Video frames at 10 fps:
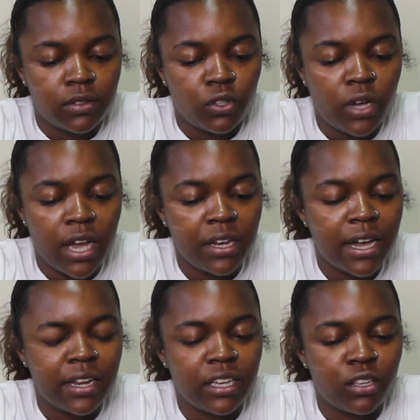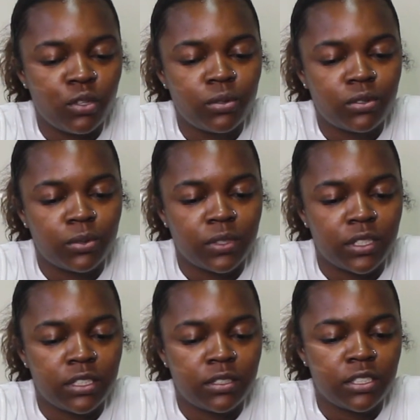You kind of got to get used to it.
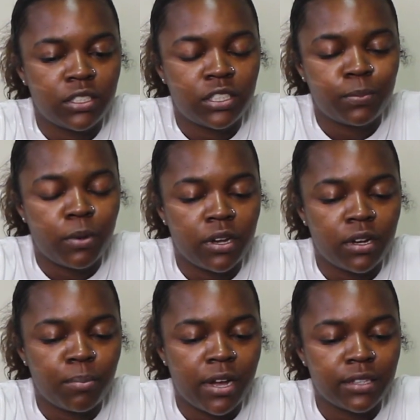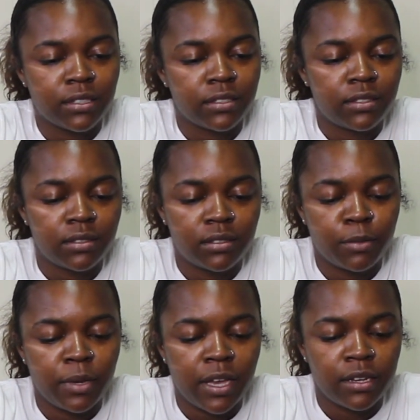It's just part of the process,
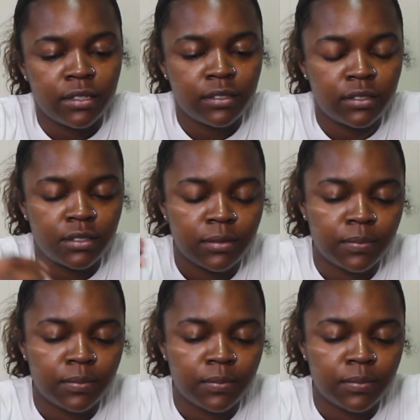to be honest.